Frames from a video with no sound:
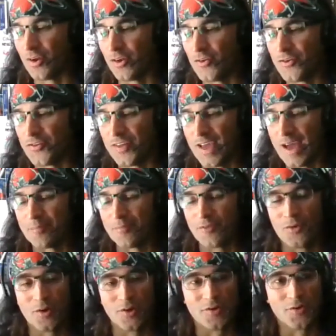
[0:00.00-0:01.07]
When I use the app
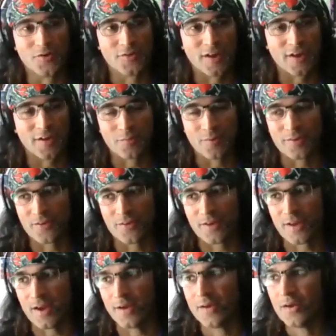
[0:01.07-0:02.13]
too, I use those ones.
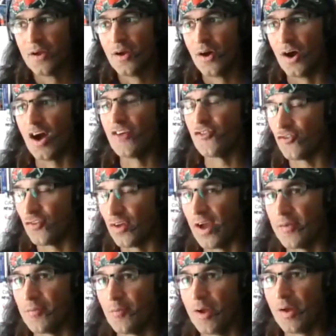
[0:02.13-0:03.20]
I usually
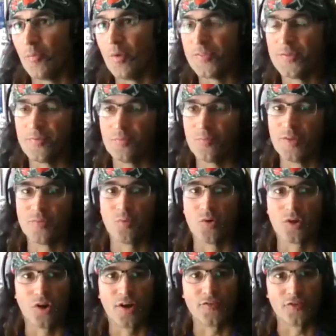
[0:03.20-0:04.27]
do, with
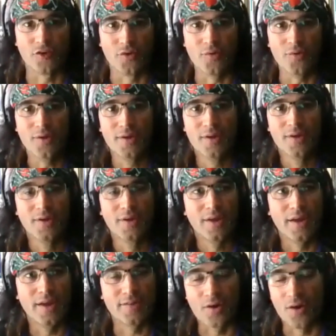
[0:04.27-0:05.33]
what I do
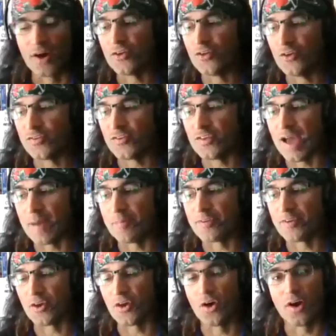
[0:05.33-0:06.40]
is I use the app
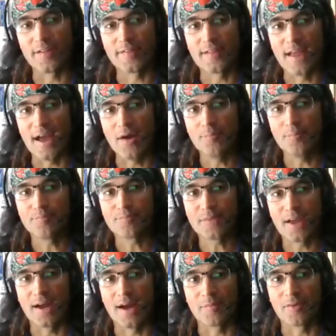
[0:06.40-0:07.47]
as a guide now,
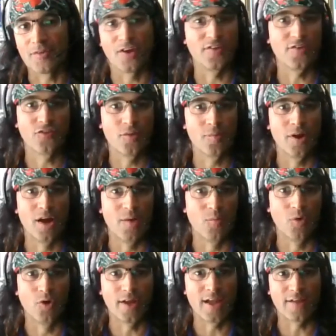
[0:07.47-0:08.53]
because I just do my
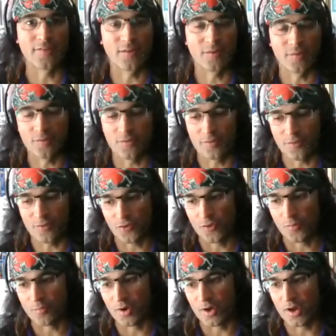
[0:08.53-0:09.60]
own workout to
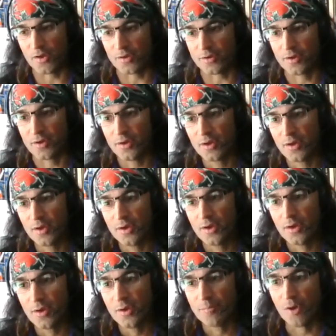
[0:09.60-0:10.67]
suit my own
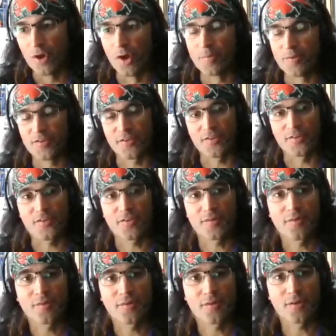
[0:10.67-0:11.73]
purposes.